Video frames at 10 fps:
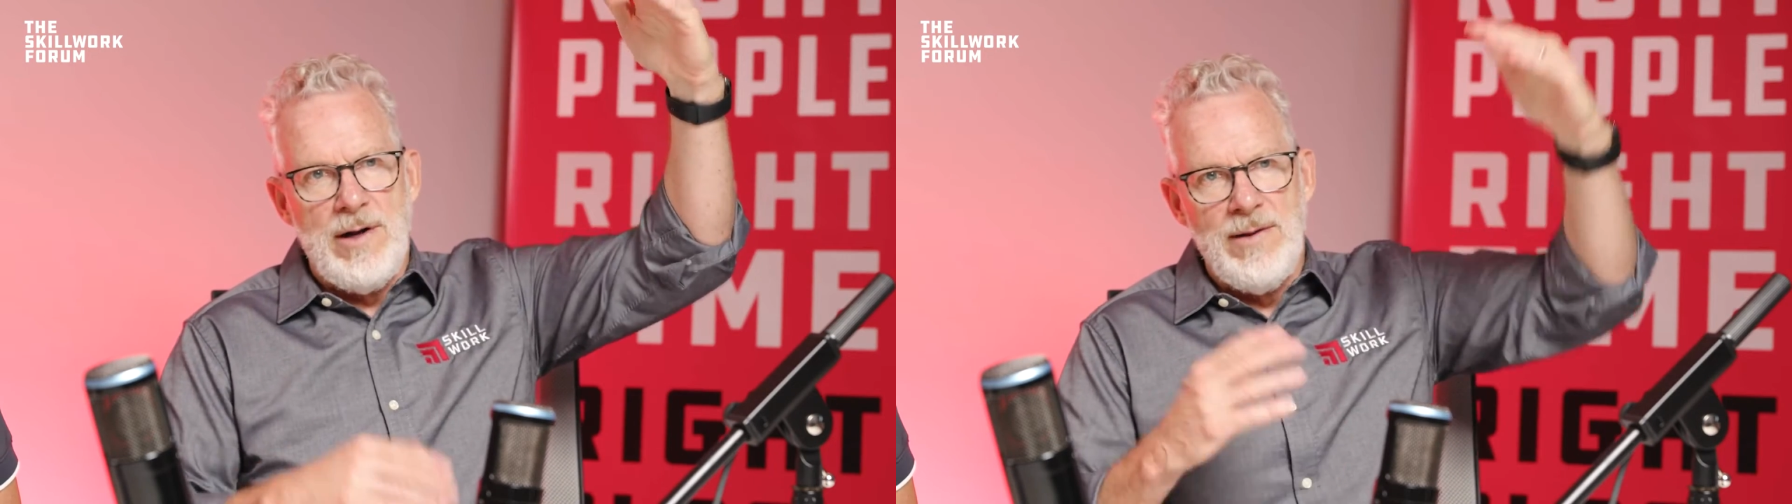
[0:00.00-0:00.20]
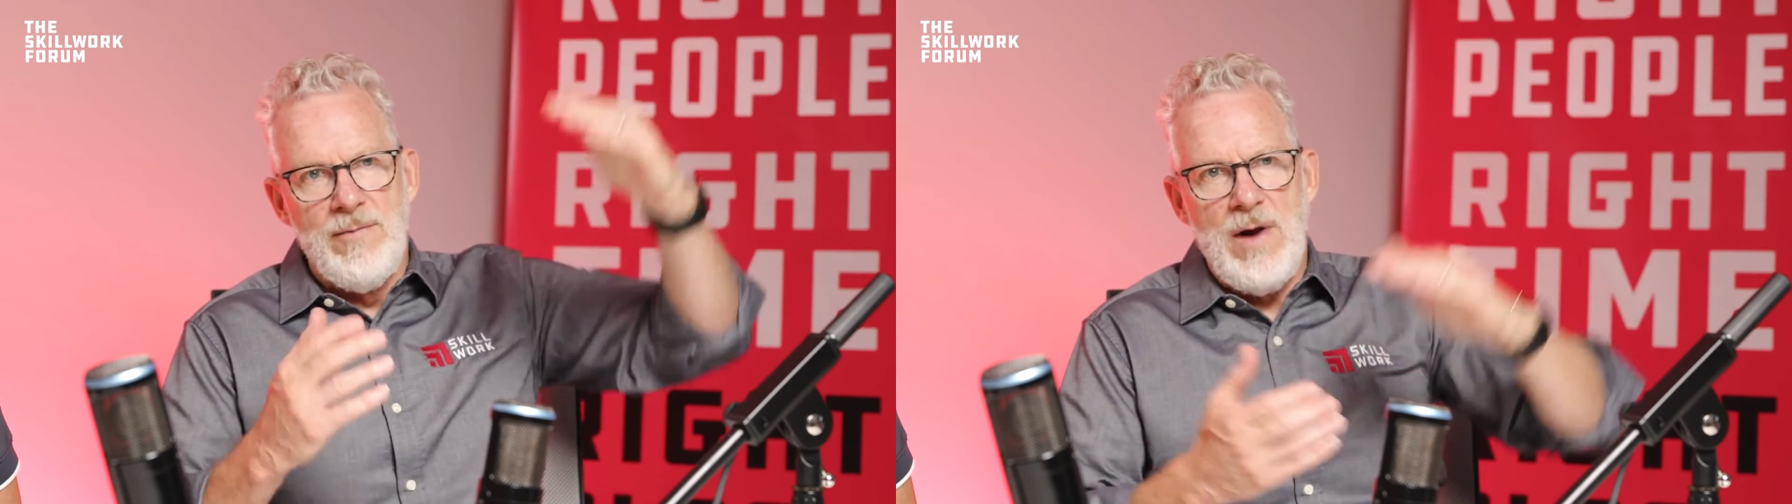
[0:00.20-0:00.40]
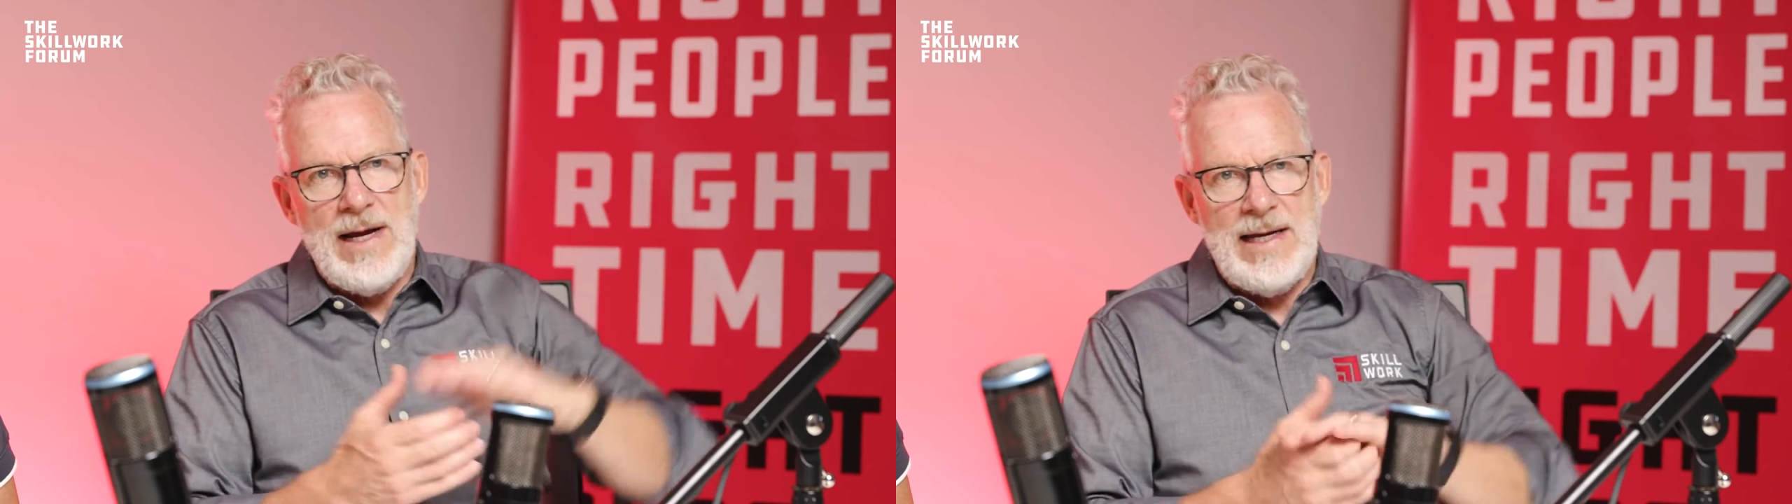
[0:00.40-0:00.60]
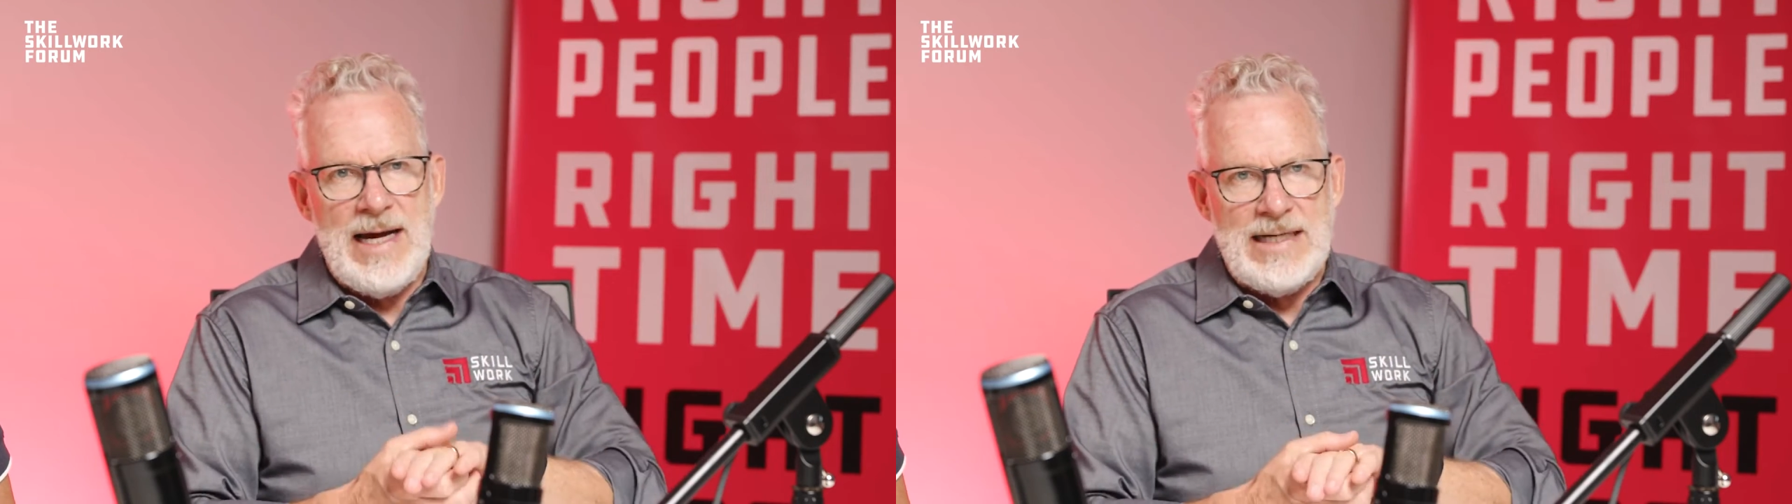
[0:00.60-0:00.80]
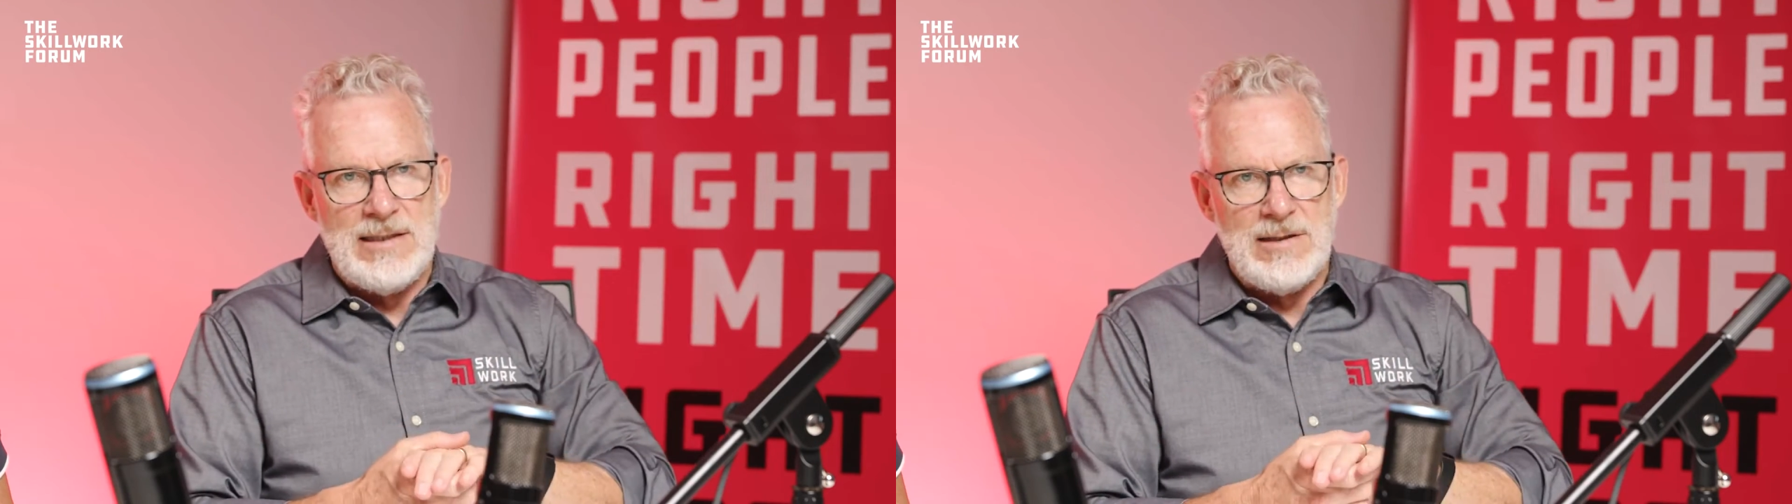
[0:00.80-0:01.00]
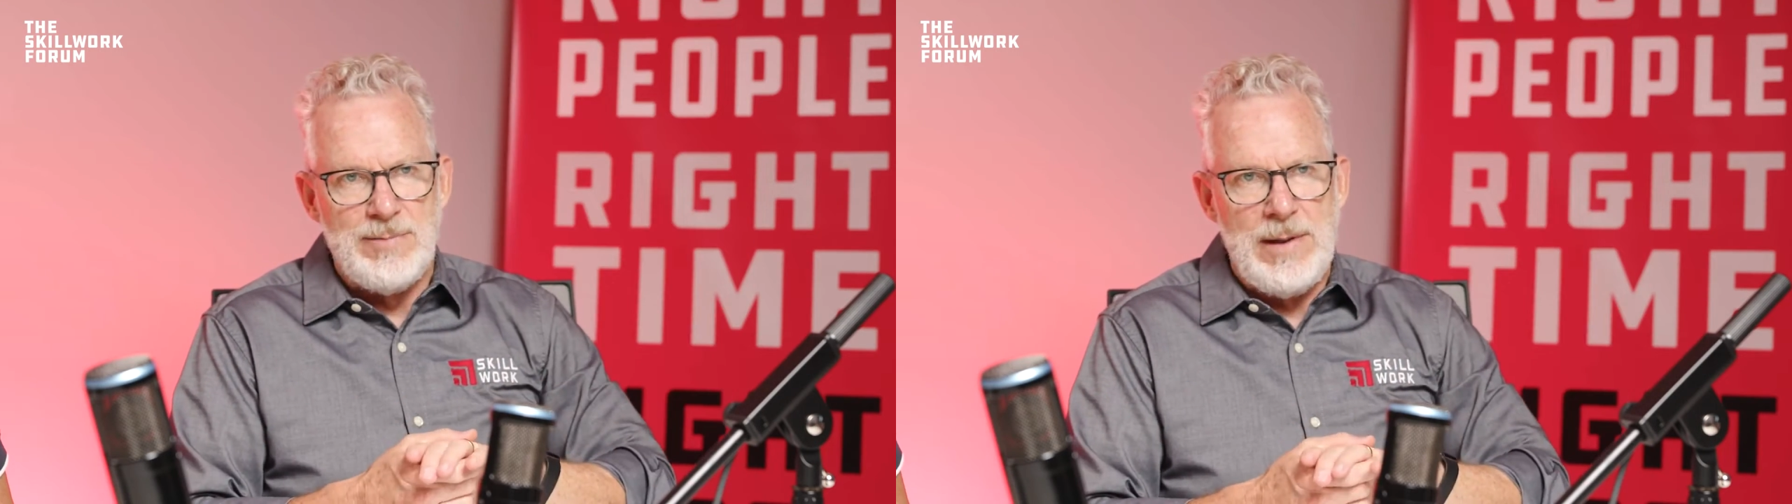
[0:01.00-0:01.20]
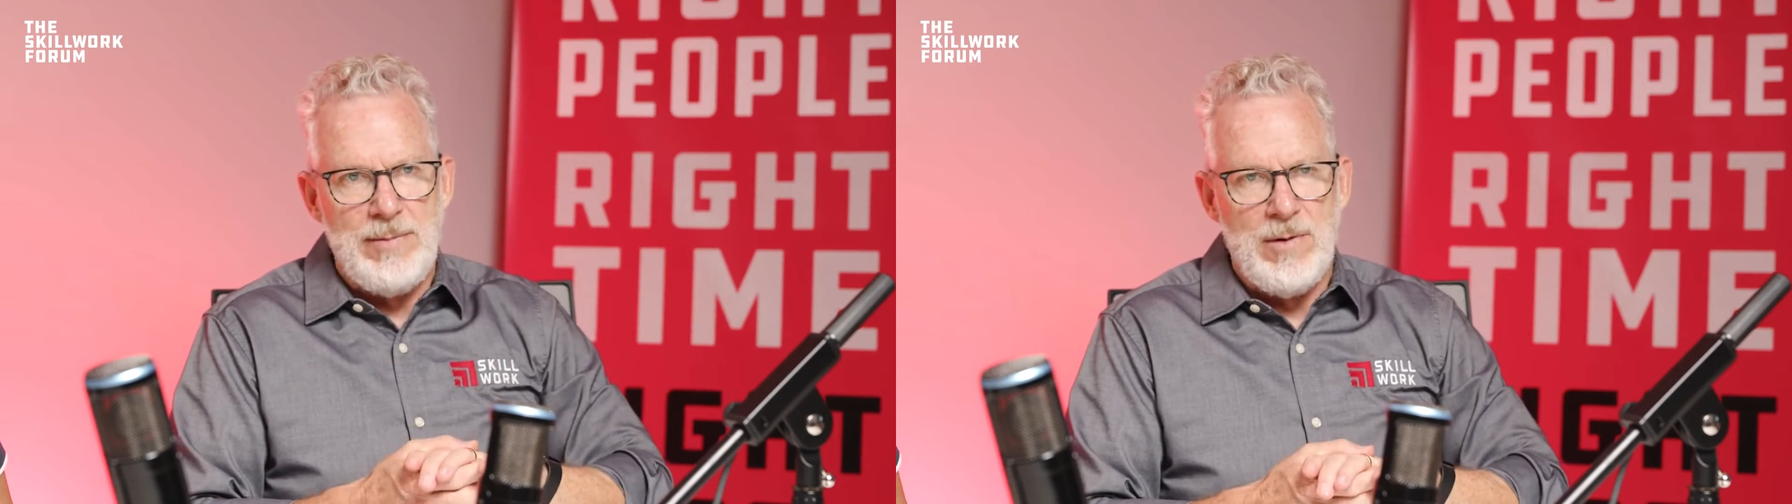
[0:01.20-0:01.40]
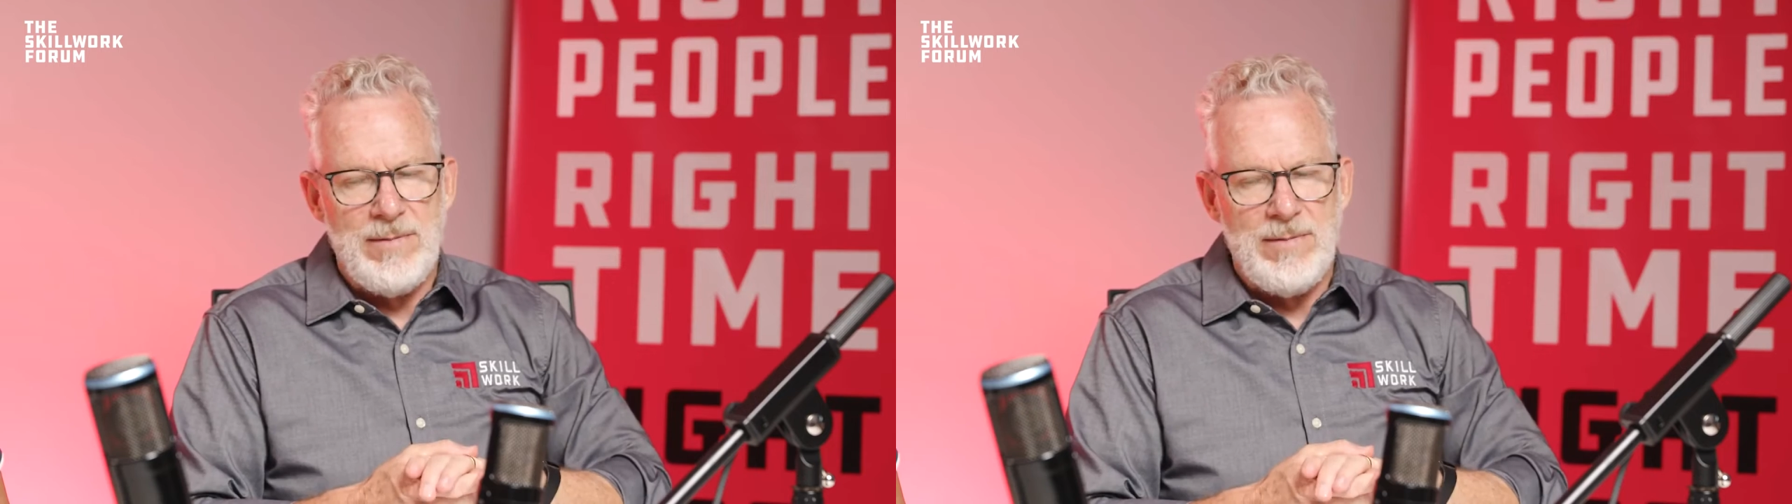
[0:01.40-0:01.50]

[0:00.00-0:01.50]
and then recognize those people.